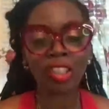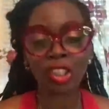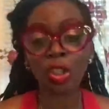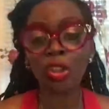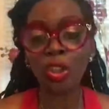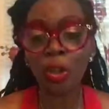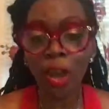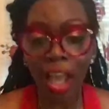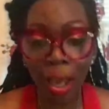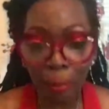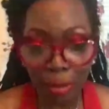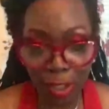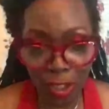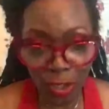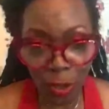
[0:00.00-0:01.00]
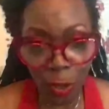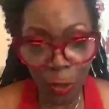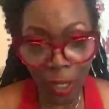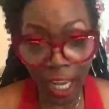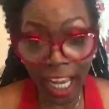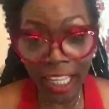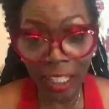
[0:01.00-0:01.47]
So you're
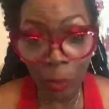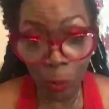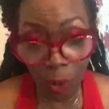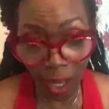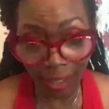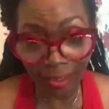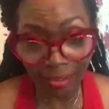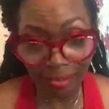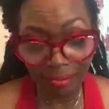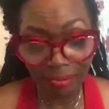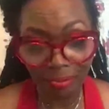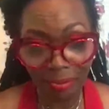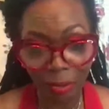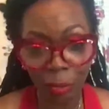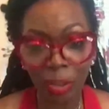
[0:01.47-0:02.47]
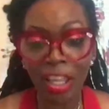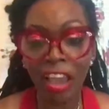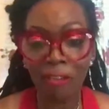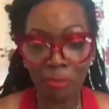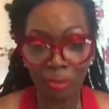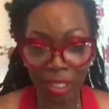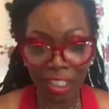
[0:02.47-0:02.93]
episode 81. We
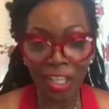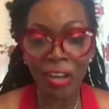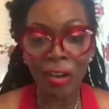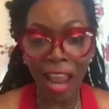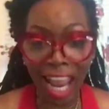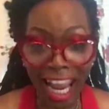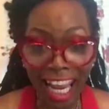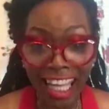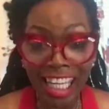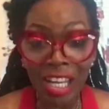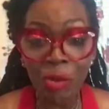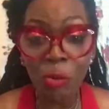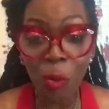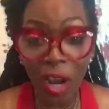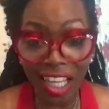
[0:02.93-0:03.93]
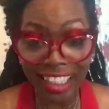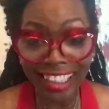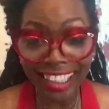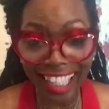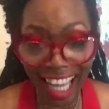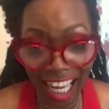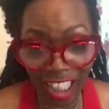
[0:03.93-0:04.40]
have been here
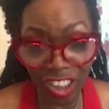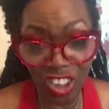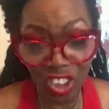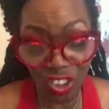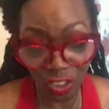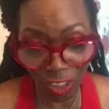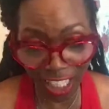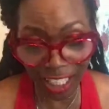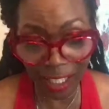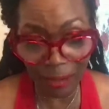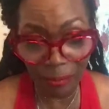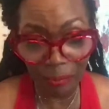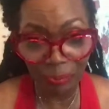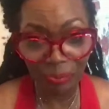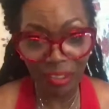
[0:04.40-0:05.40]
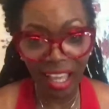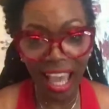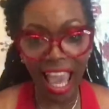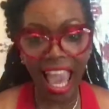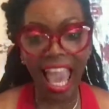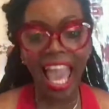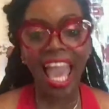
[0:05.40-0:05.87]
81 days straight.
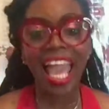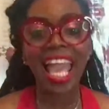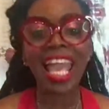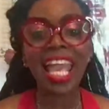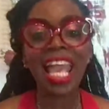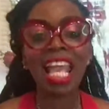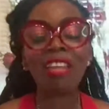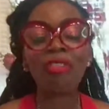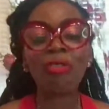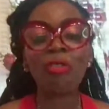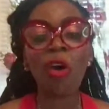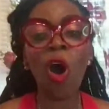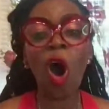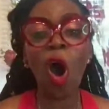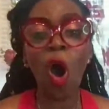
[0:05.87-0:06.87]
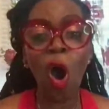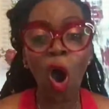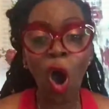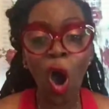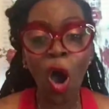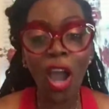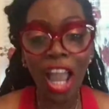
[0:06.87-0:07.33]
And for
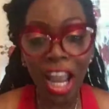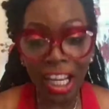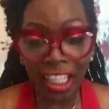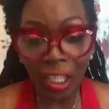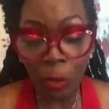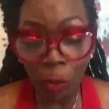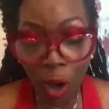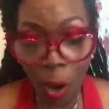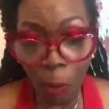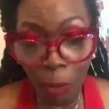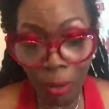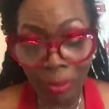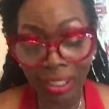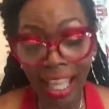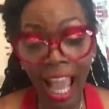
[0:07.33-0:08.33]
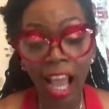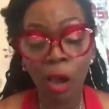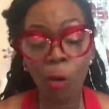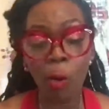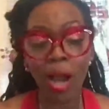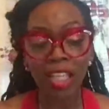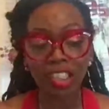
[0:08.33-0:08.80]
all 81 women,
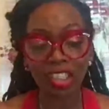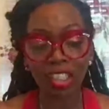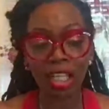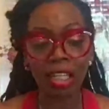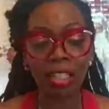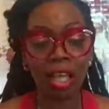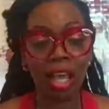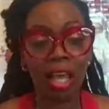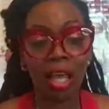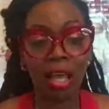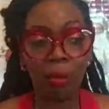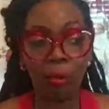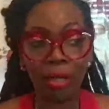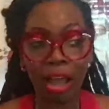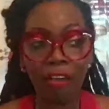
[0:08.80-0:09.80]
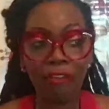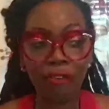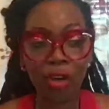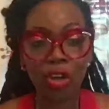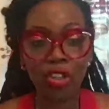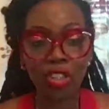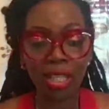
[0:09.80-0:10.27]
that question, when I
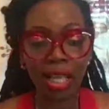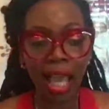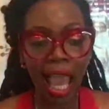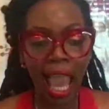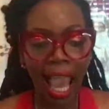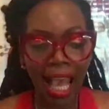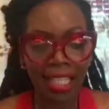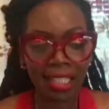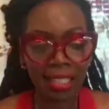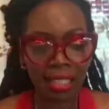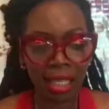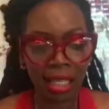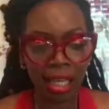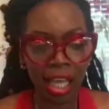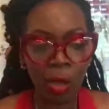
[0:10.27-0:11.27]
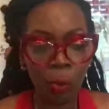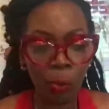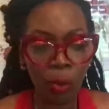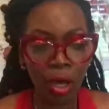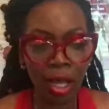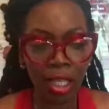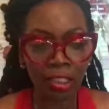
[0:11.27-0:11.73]
first asked it, it
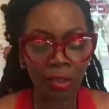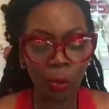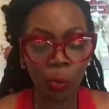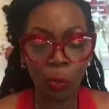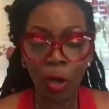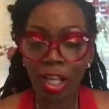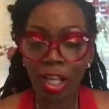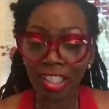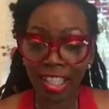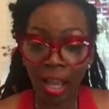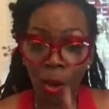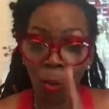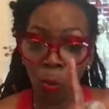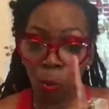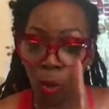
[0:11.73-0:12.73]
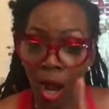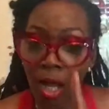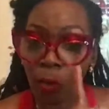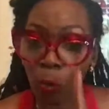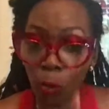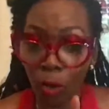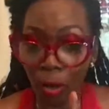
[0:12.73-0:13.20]
was there
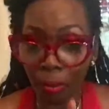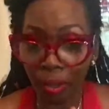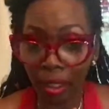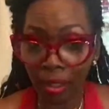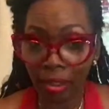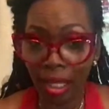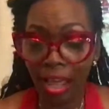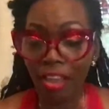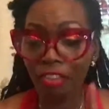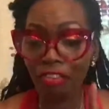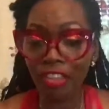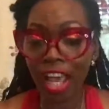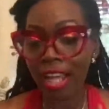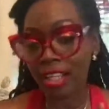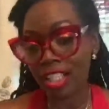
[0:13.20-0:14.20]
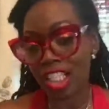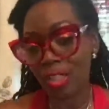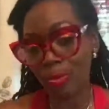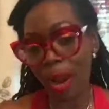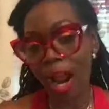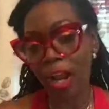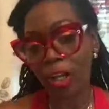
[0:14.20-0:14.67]
one woman that
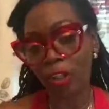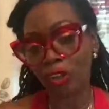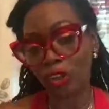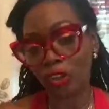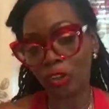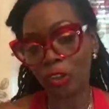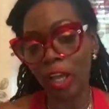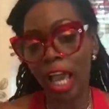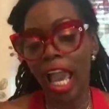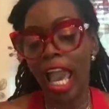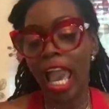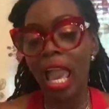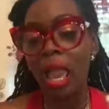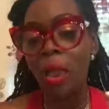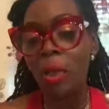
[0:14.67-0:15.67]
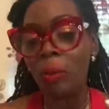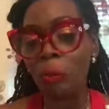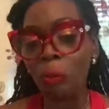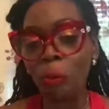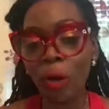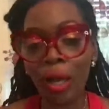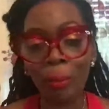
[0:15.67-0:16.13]
inspired you?
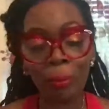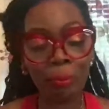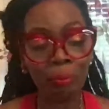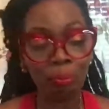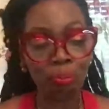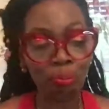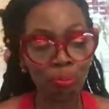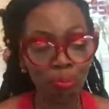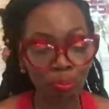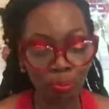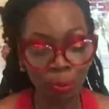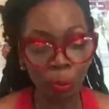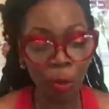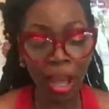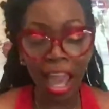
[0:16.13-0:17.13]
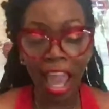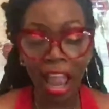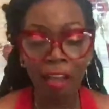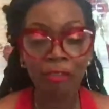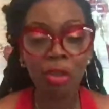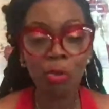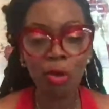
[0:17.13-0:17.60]
And what
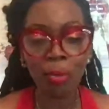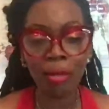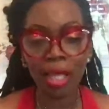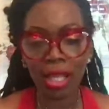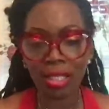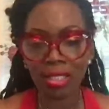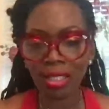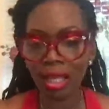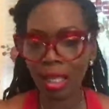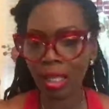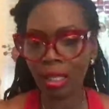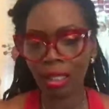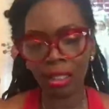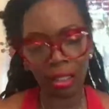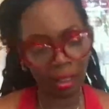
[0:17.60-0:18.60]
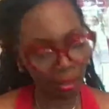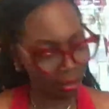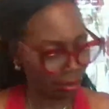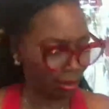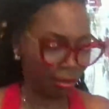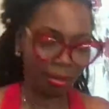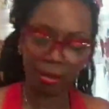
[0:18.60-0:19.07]
every woman has said
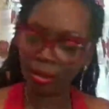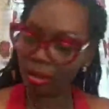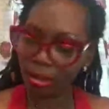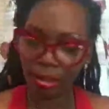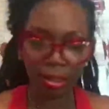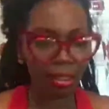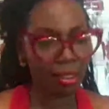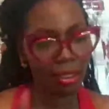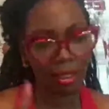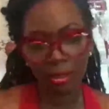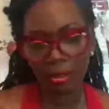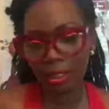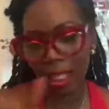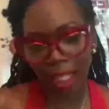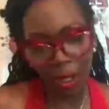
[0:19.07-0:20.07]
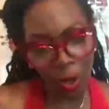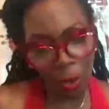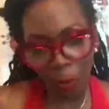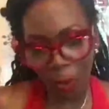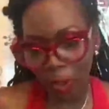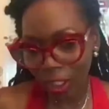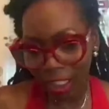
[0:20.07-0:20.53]
is, that ain't
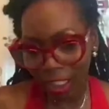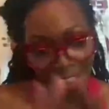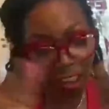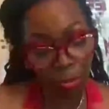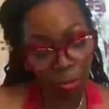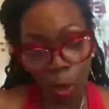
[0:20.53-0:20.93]
gonna work because it's